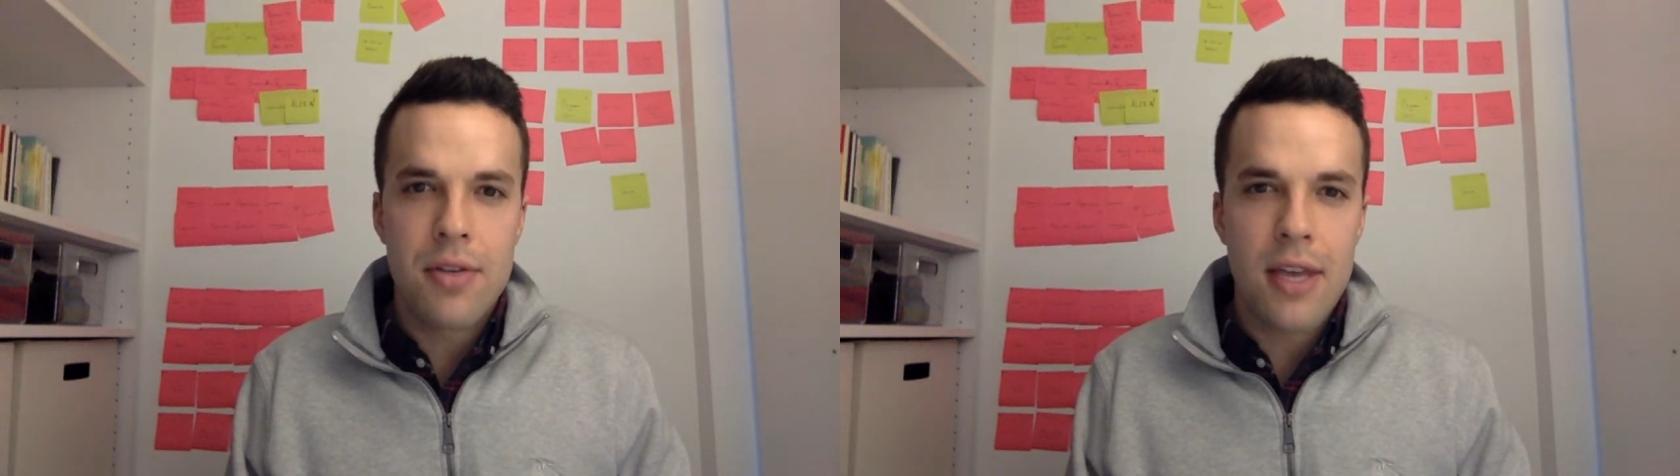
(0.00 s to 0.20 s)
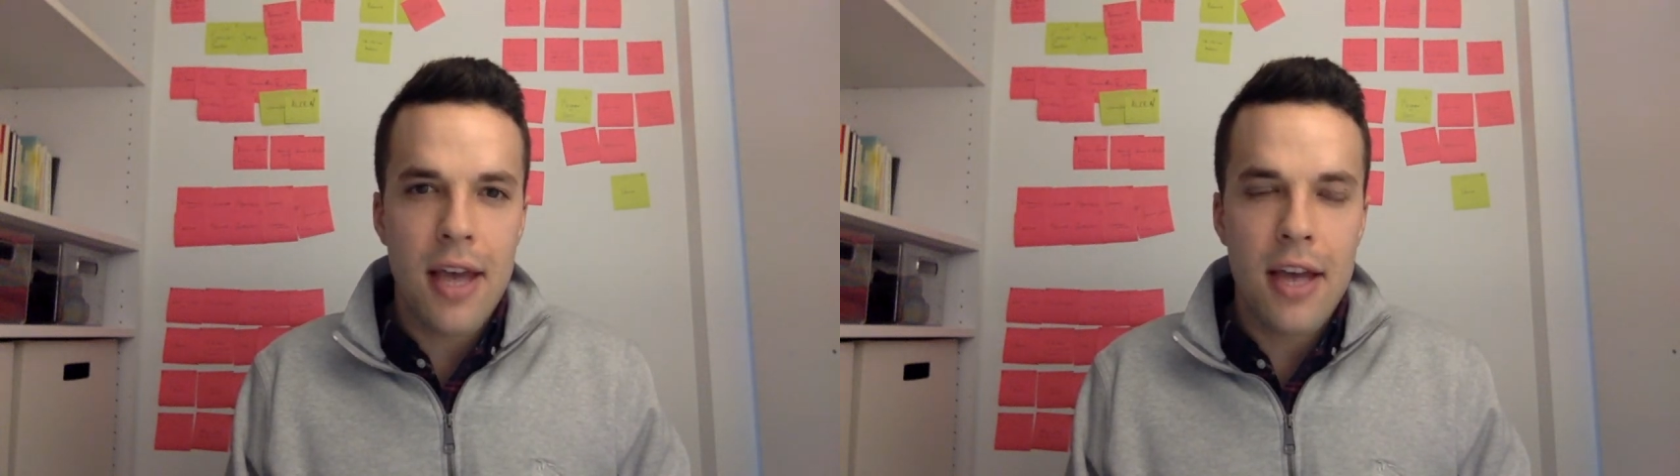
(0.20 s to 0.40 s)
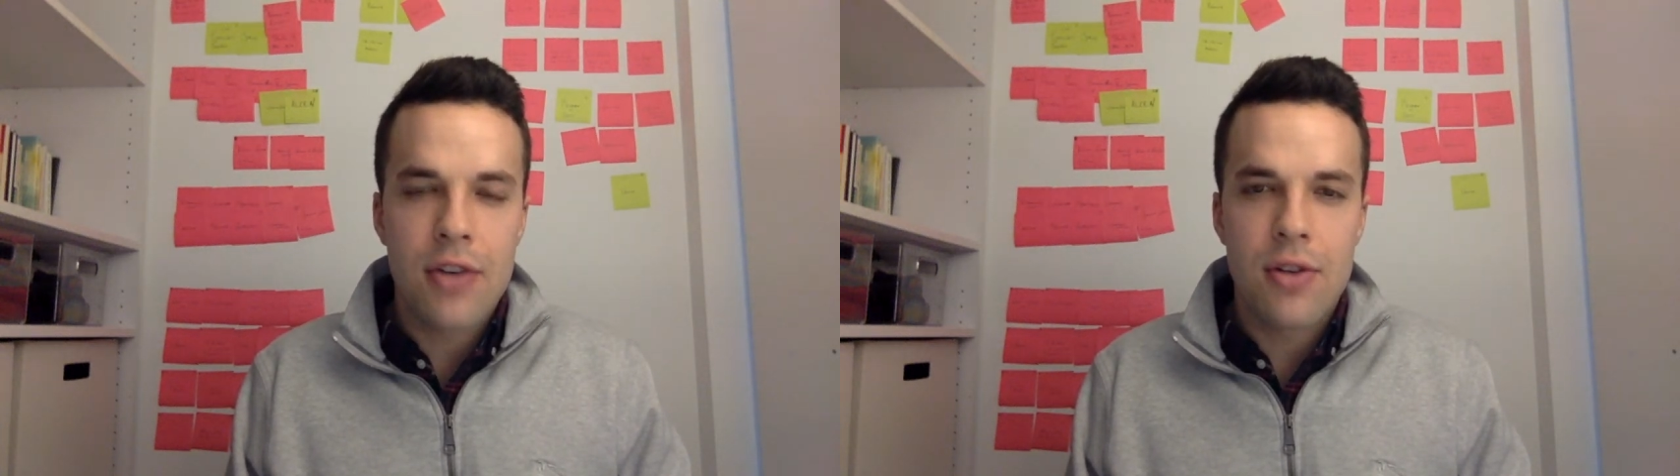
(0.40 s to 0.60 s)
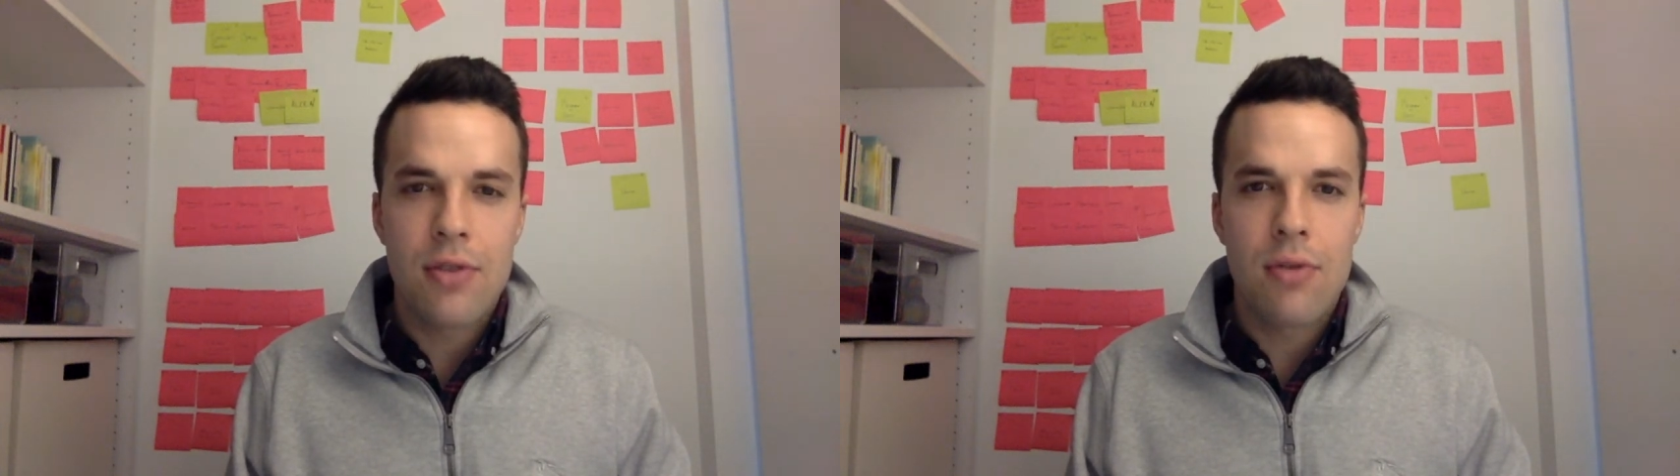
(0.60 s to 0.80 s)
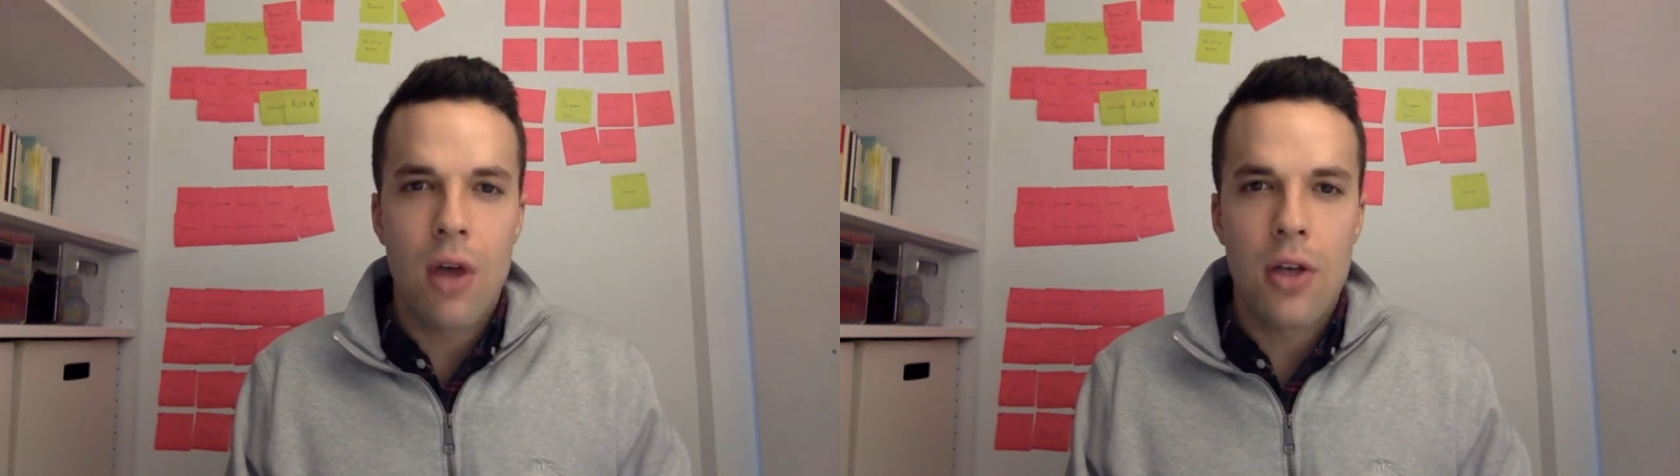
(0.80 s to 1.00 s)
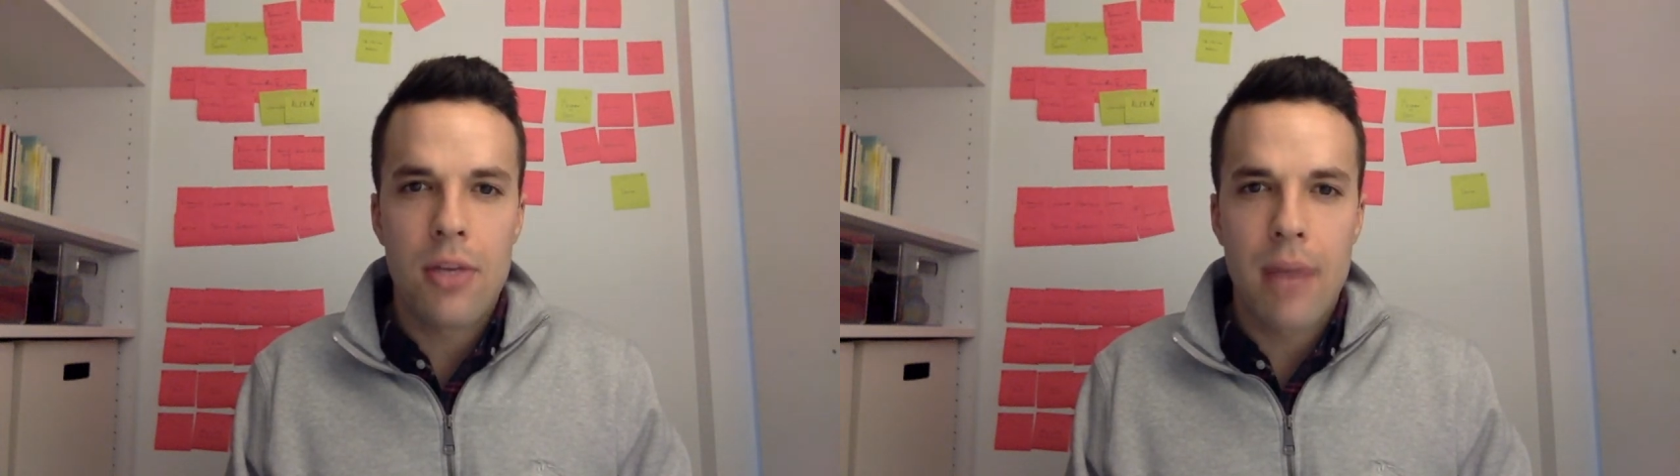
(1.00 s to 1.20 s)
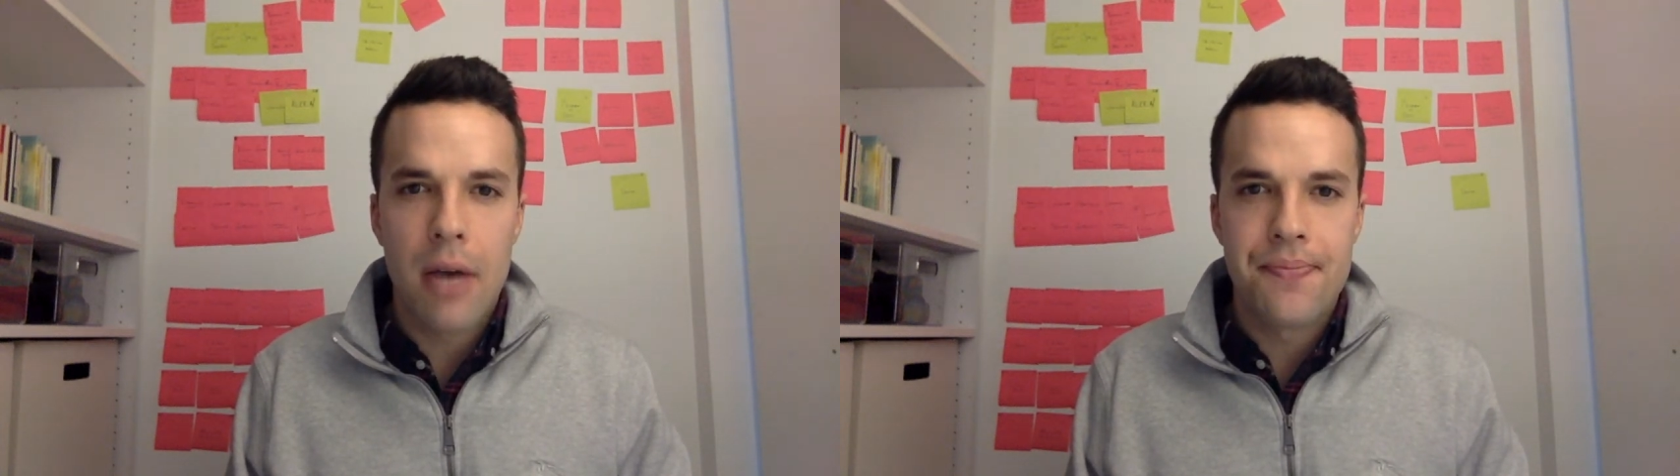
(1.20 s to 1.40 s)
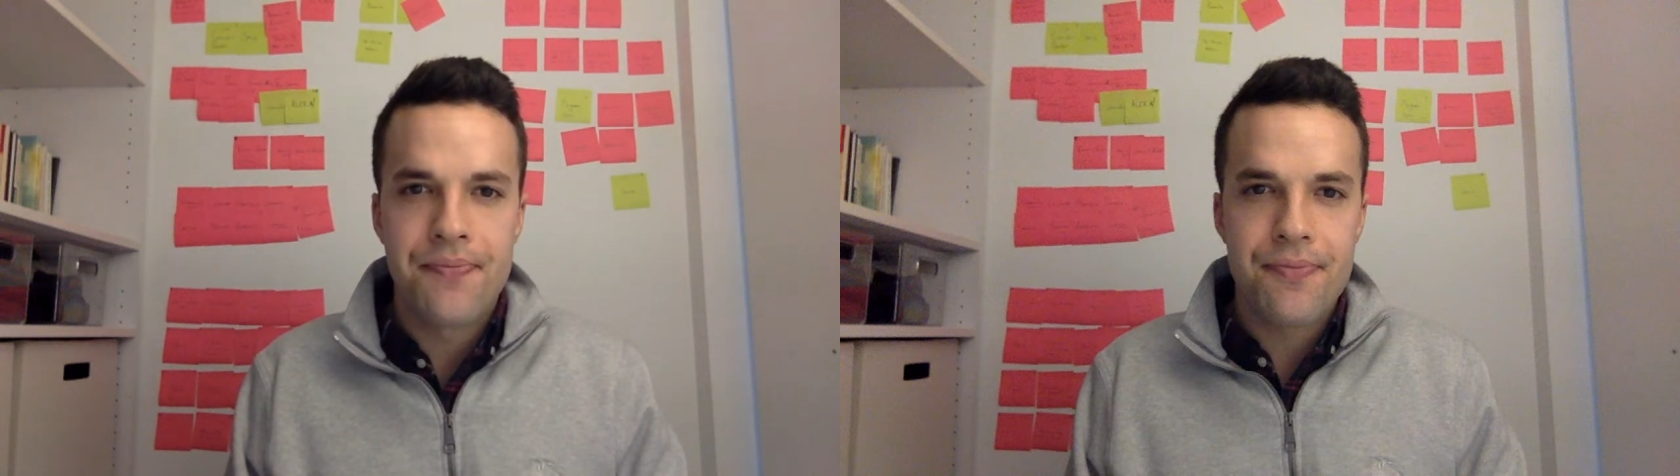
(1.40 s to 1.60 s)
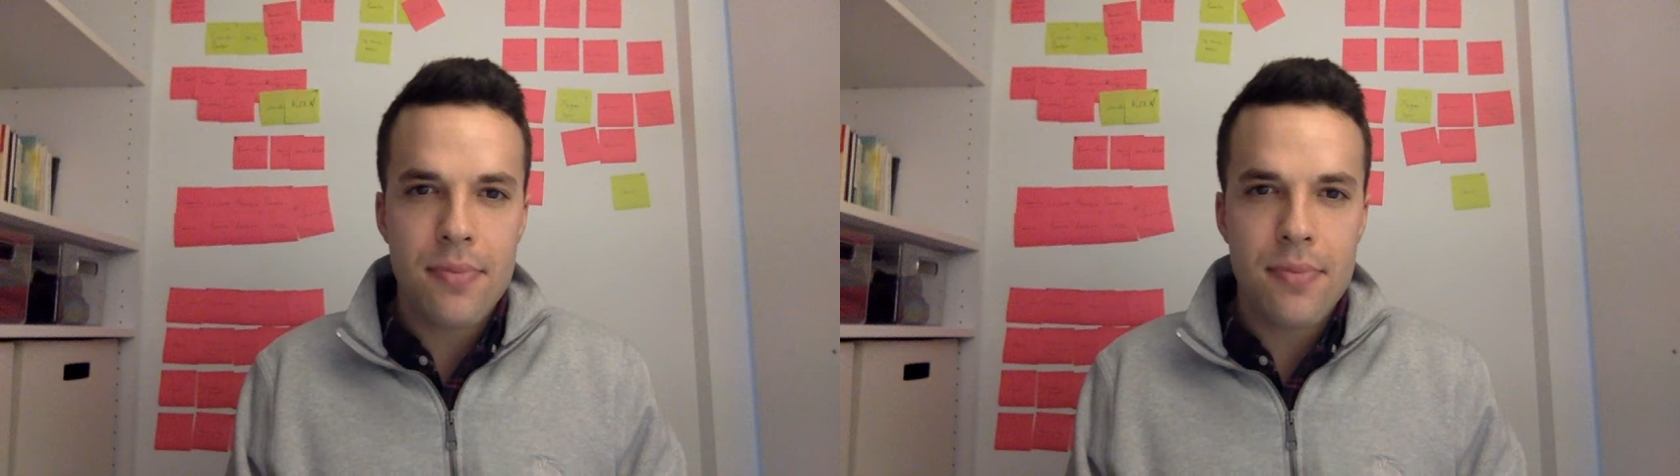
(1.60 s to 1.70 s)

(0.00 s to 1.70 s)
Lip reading: psychiatrist who talks about